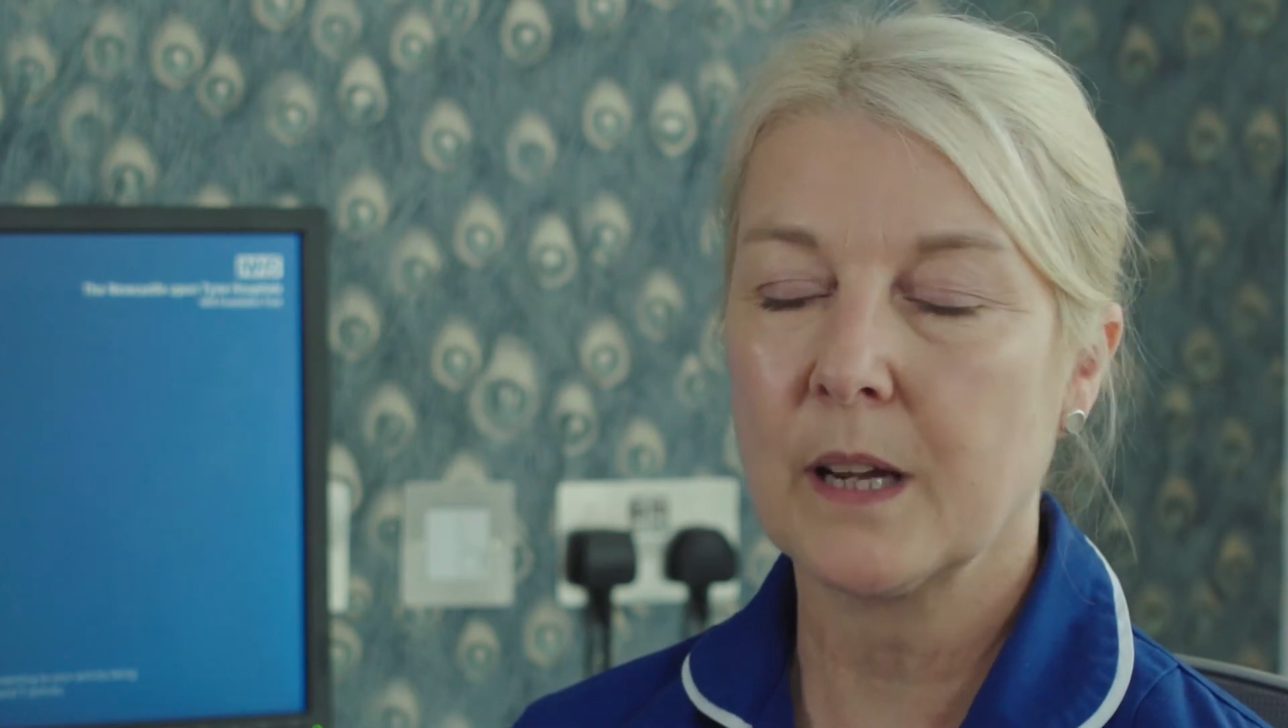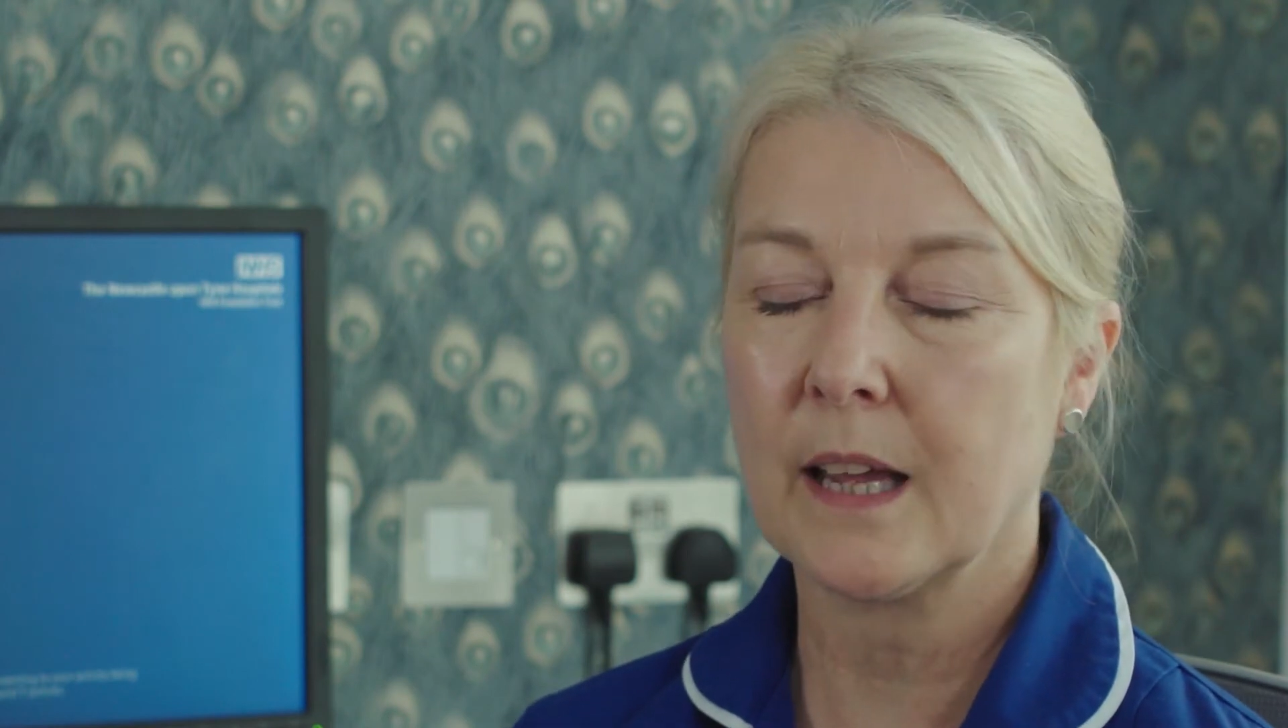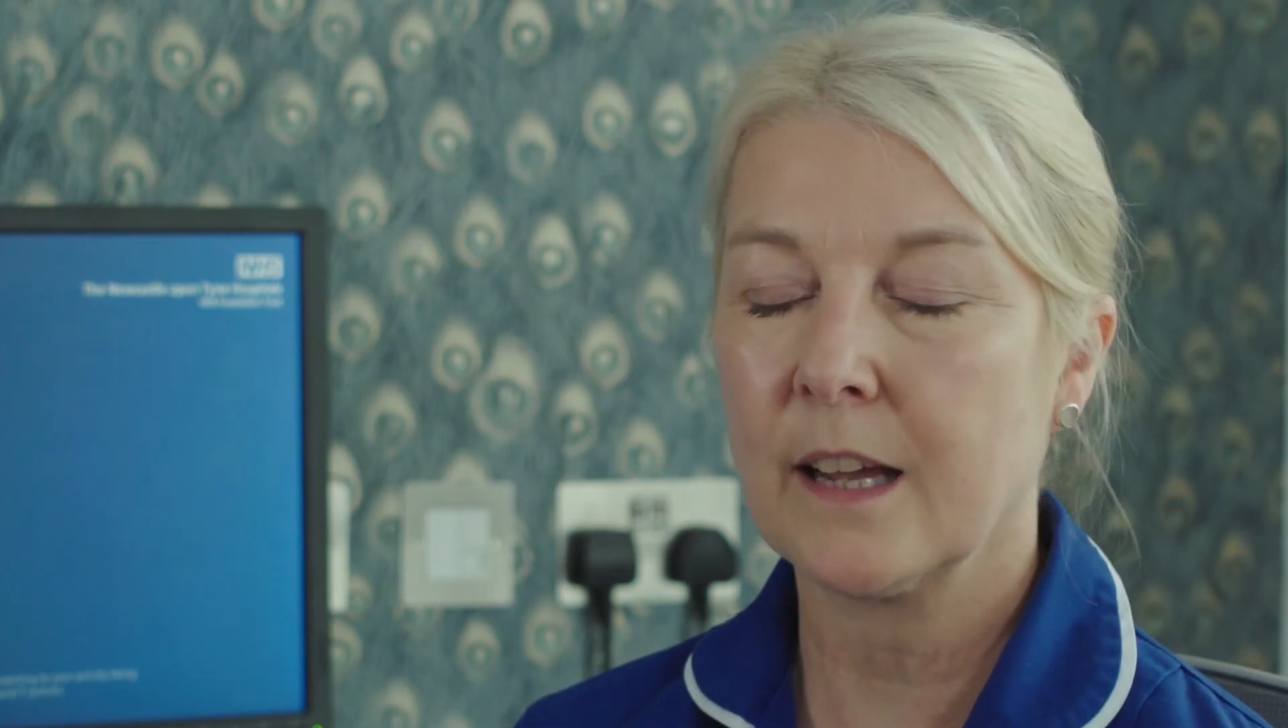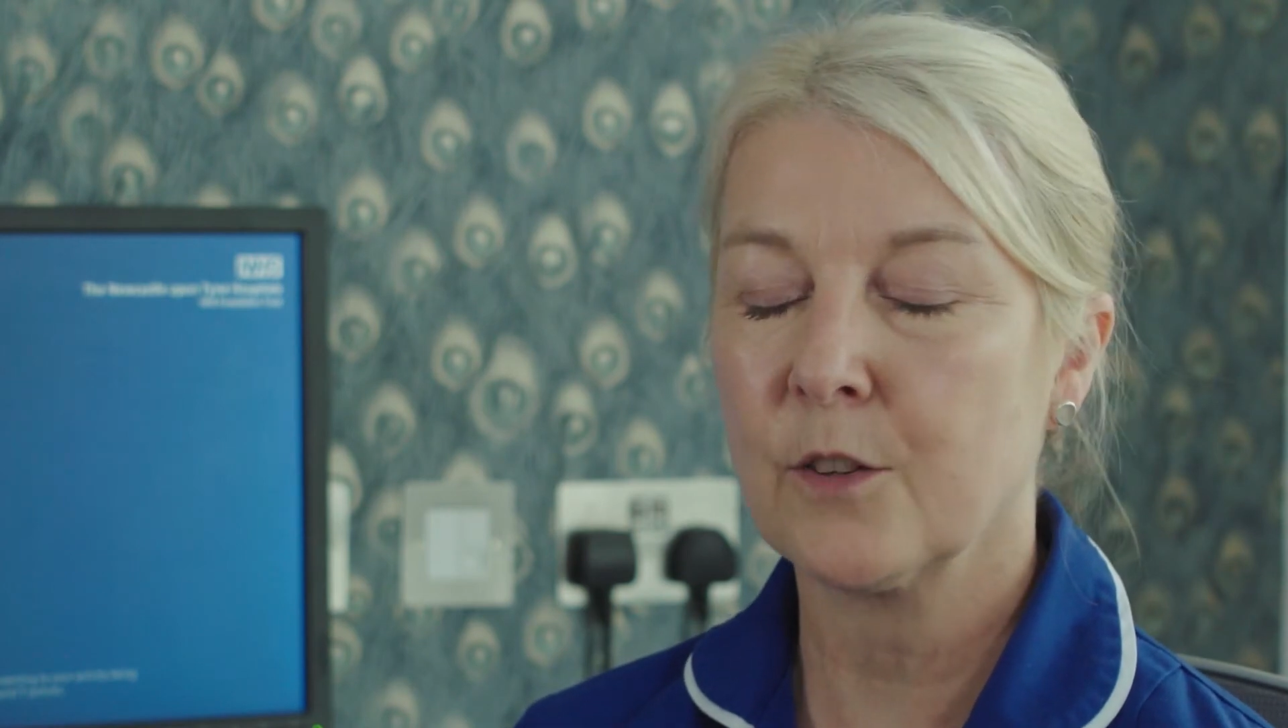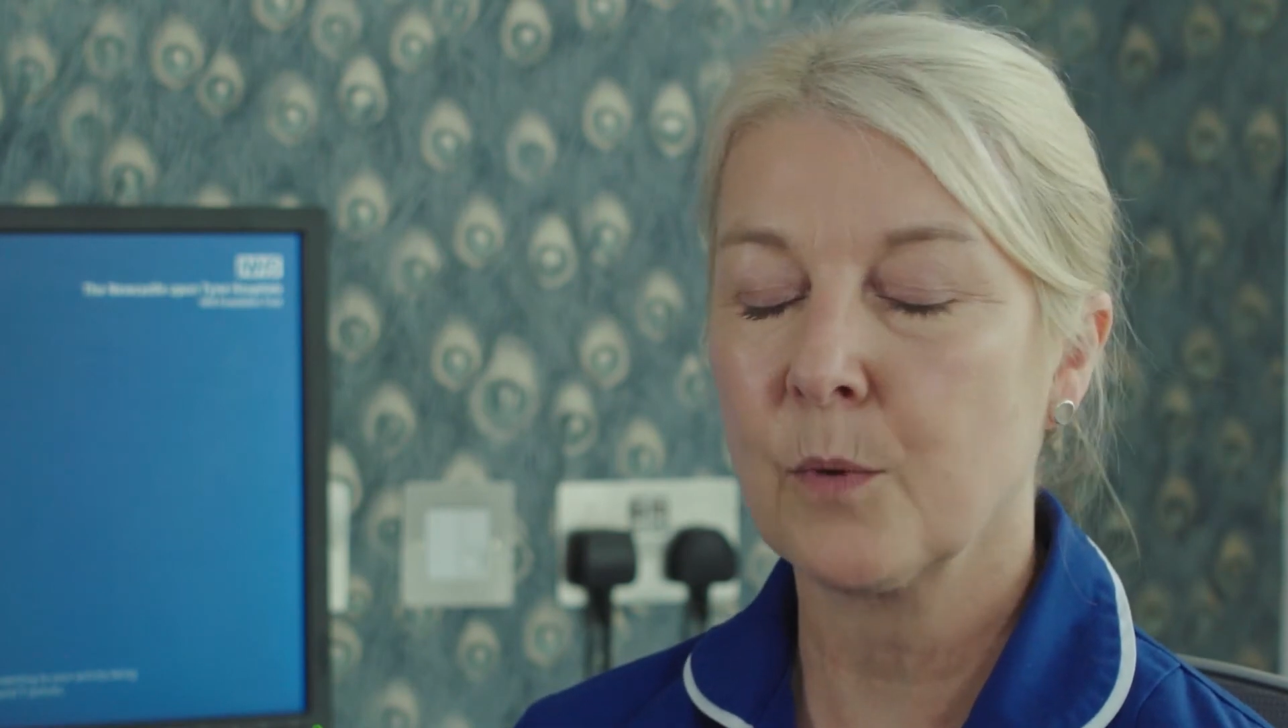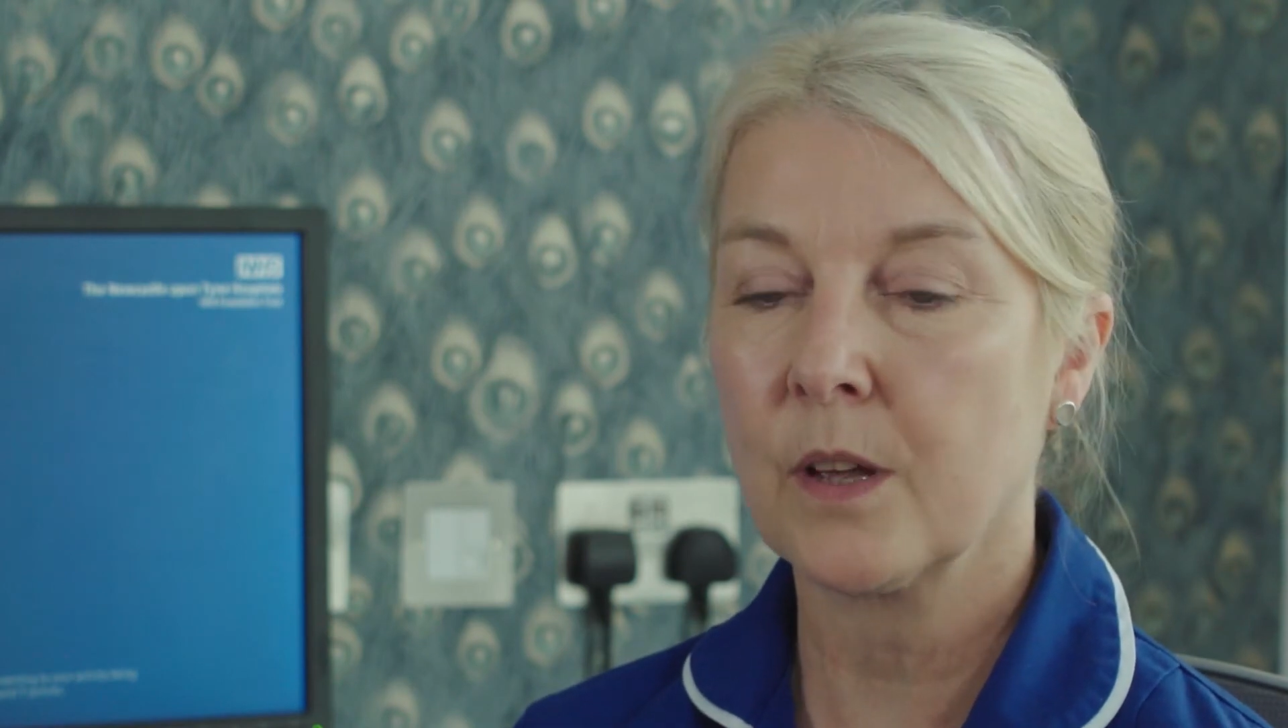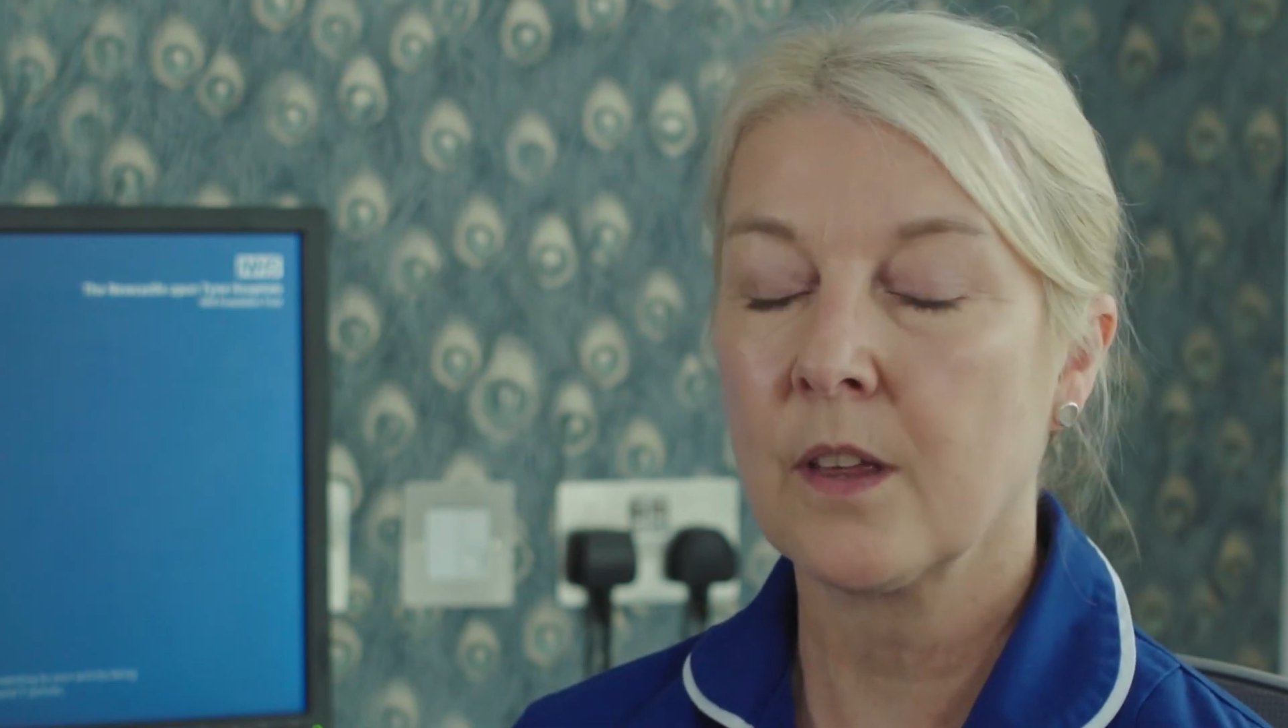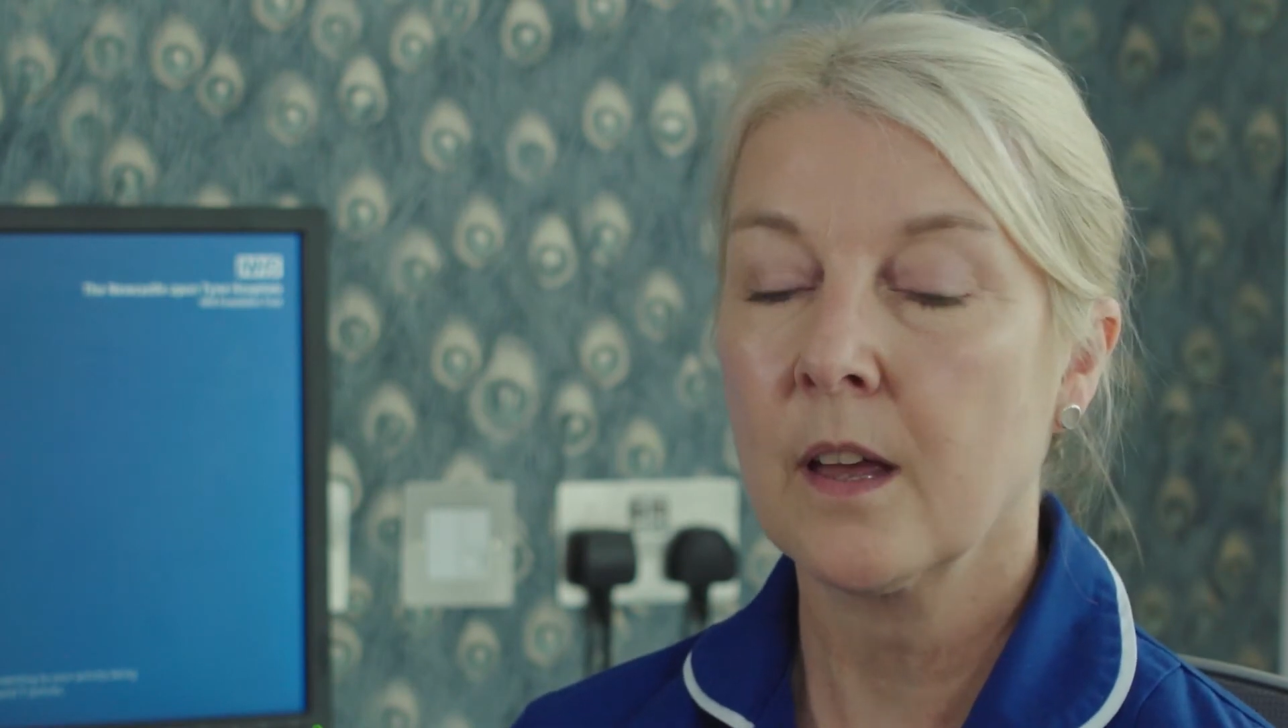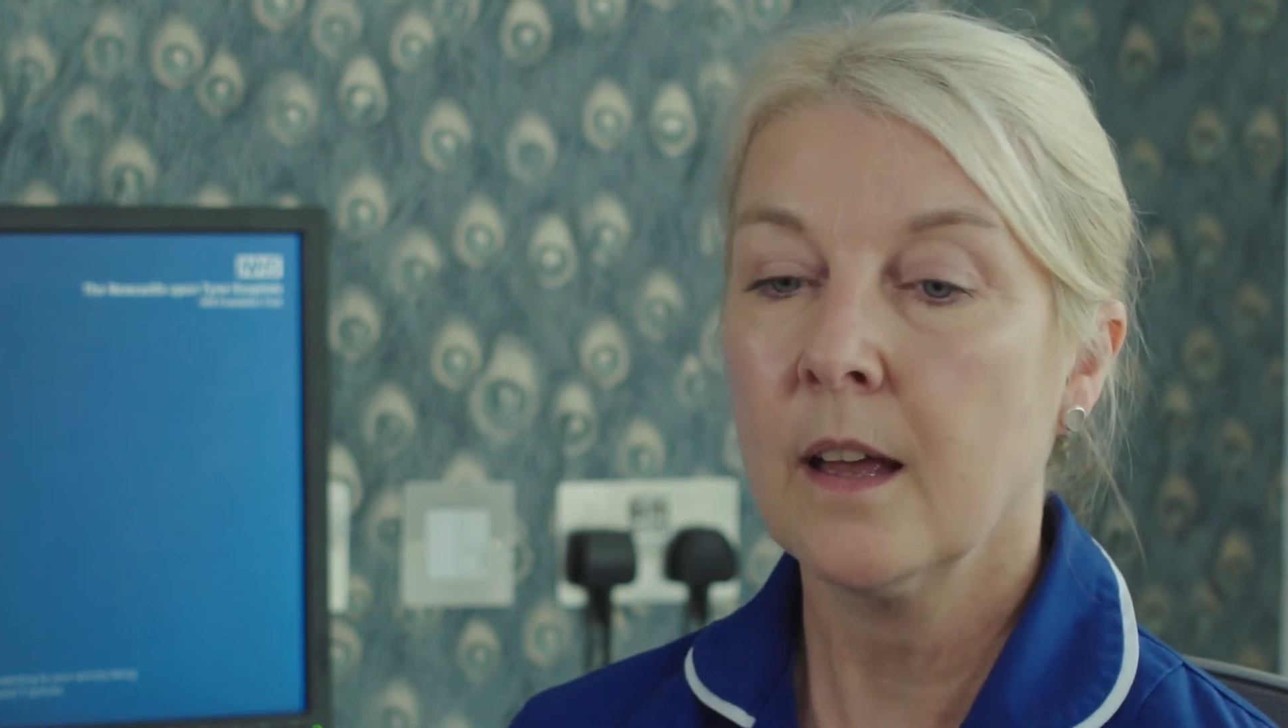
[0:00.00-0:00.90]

engage with.